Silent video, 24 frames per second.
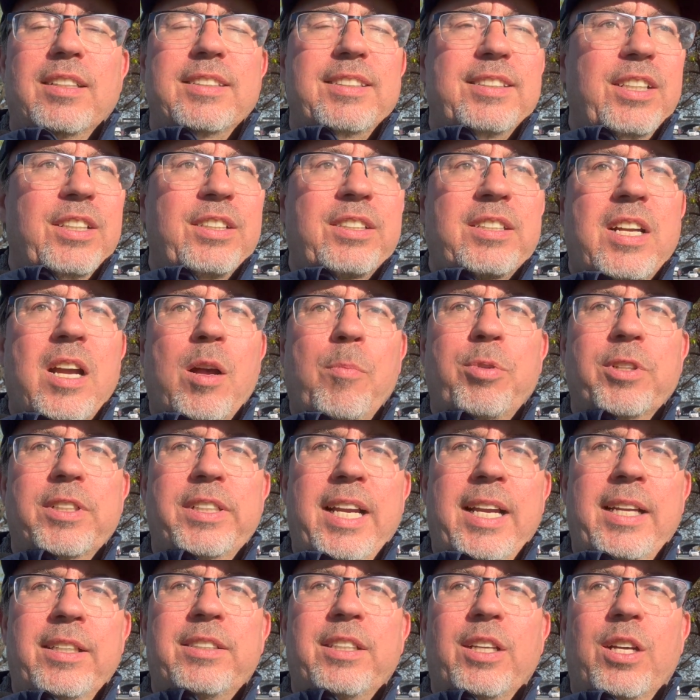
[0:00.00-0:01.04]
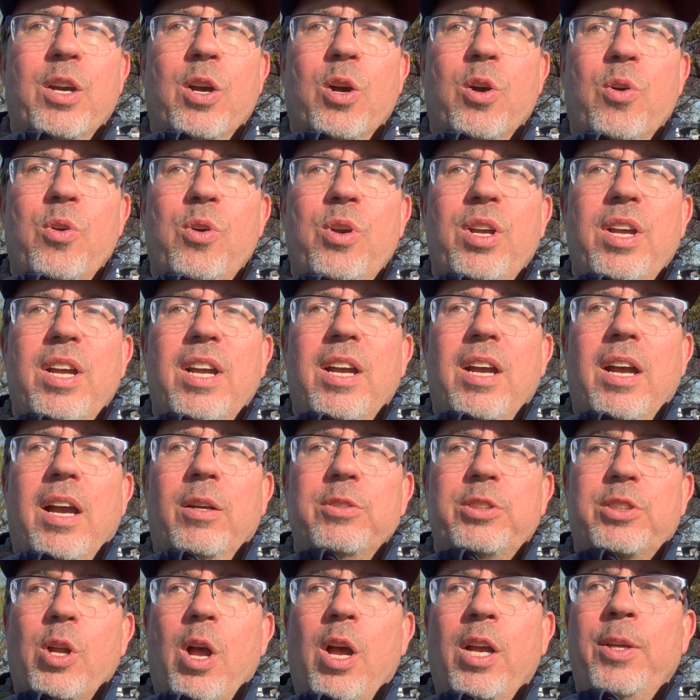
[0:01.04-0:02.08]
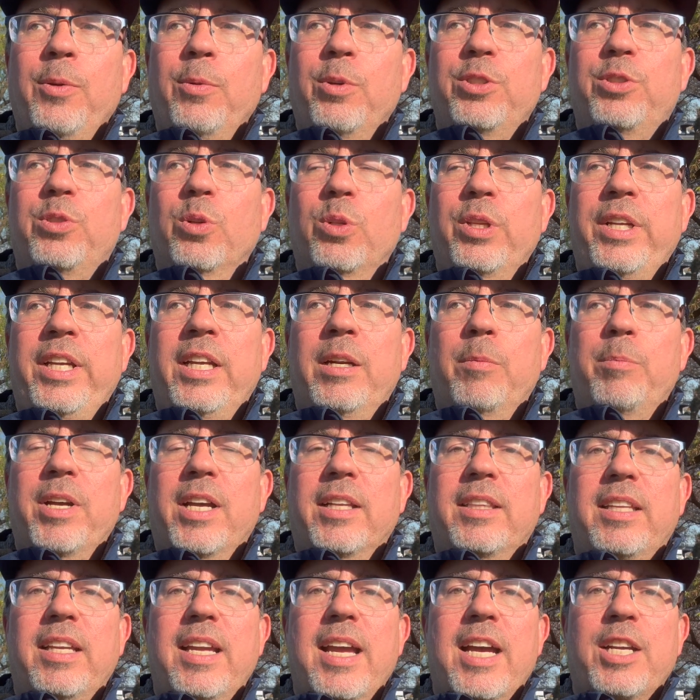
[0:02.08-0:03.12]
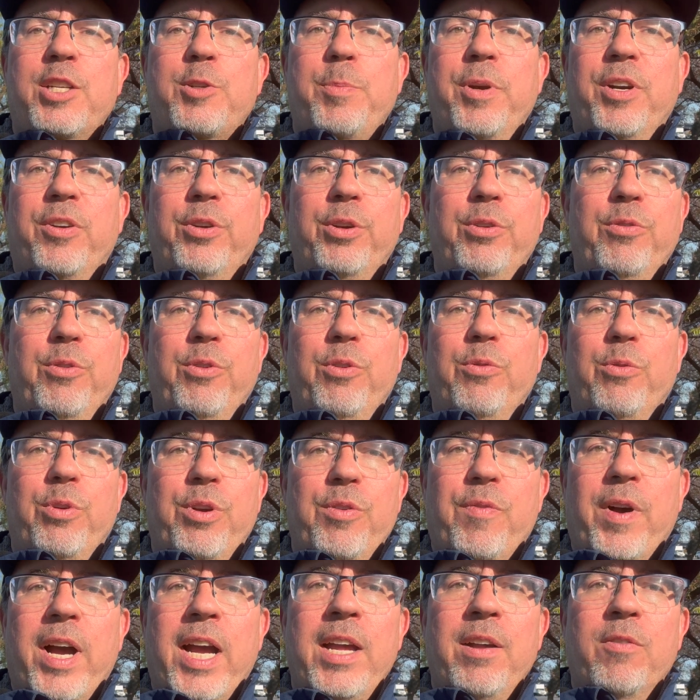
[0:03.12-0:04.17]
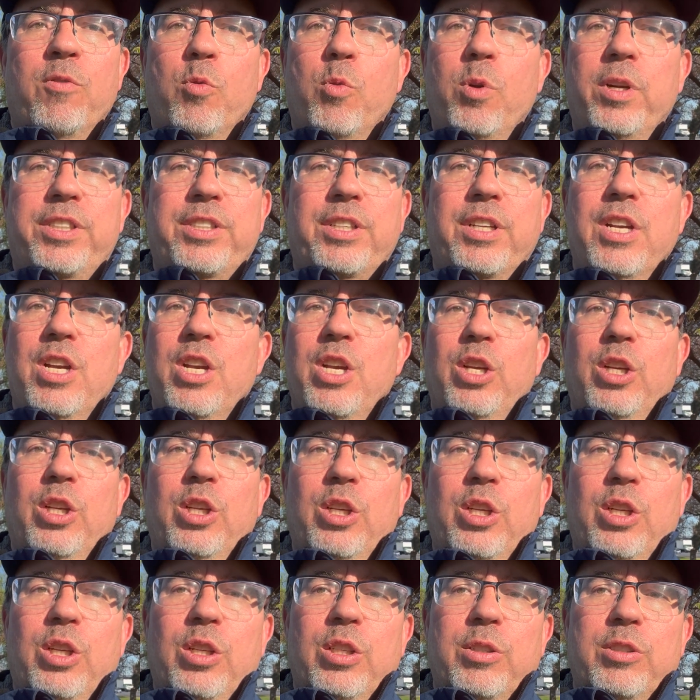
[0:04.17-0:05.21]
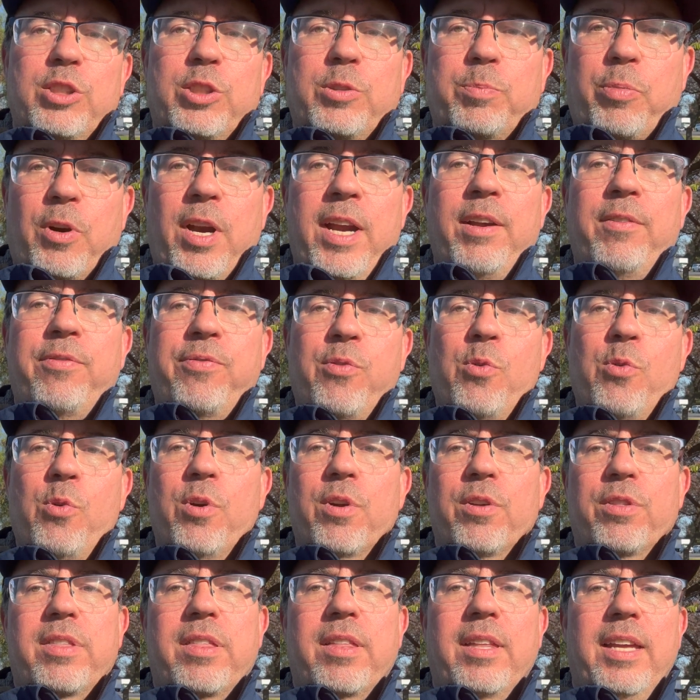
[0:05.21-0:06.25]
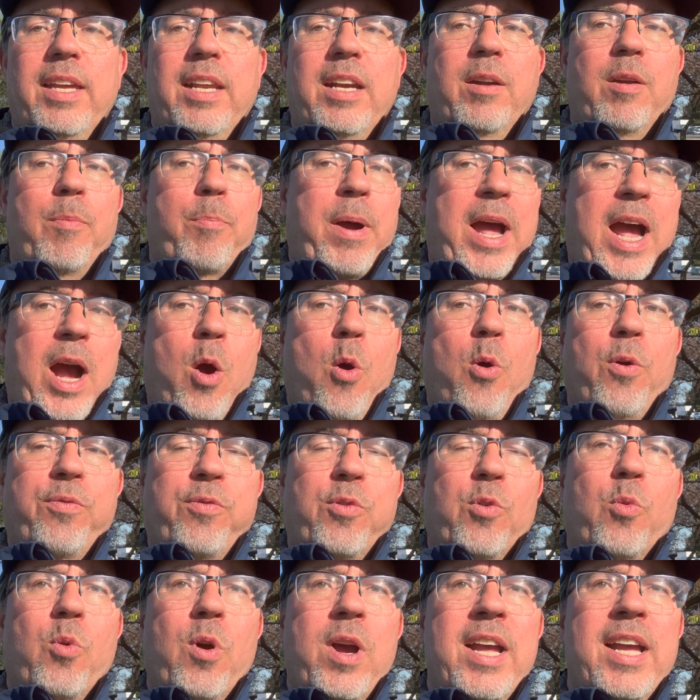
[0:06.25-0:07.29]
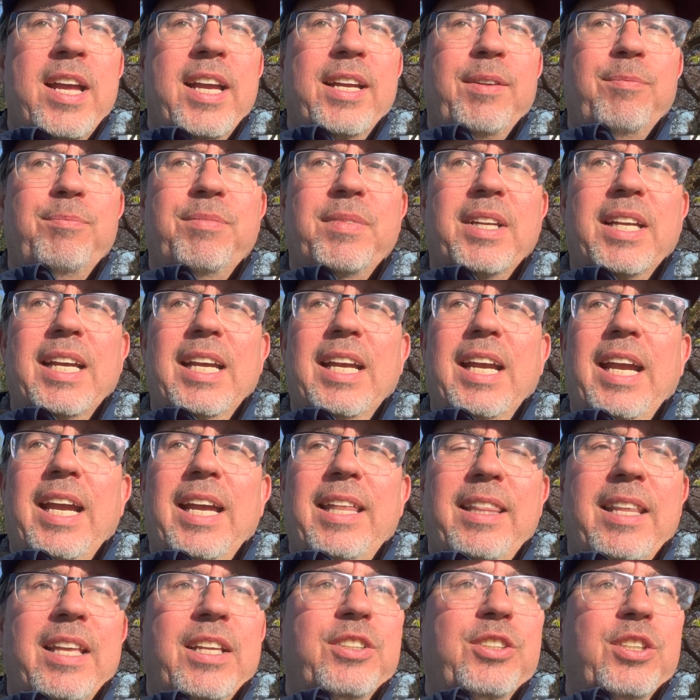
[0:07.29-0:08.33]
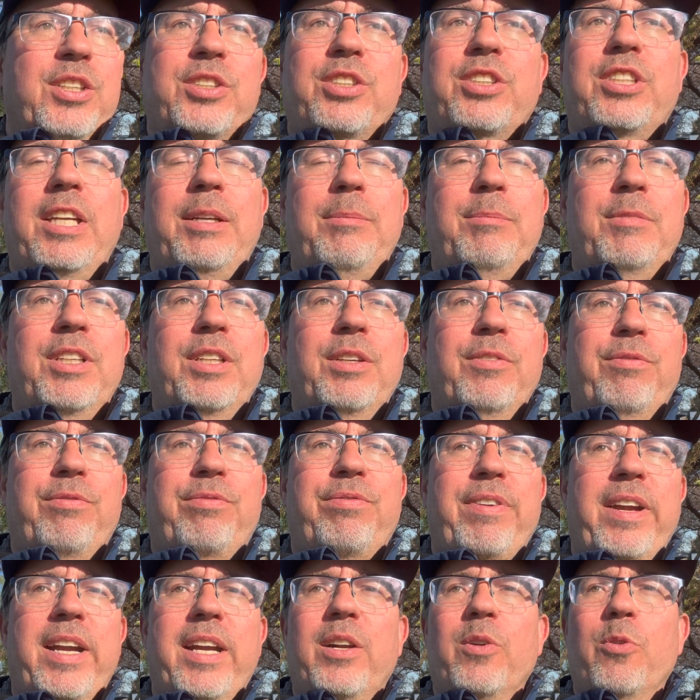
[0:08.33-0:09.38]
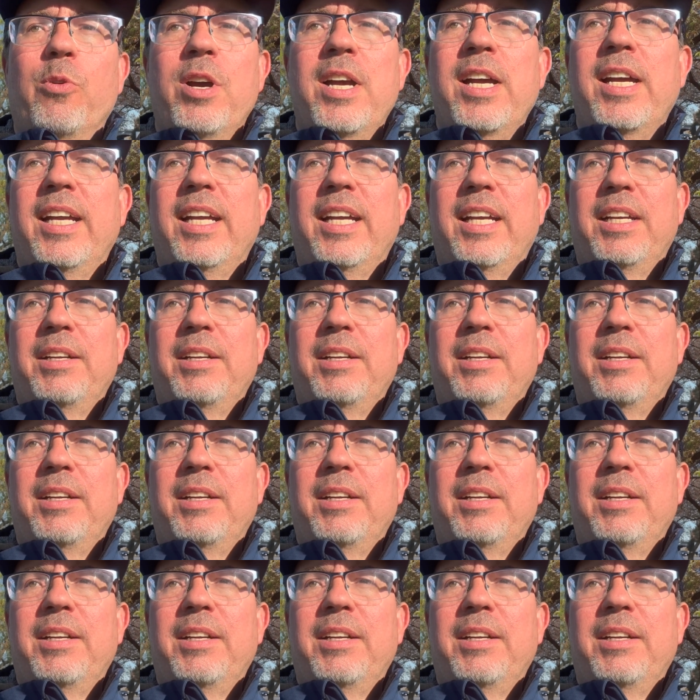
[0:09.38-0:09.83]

Just a couple days ago, I was talking with Jolene about the Ashbury Revival, which sprang forth in a powerful way and then just seemed to fade away.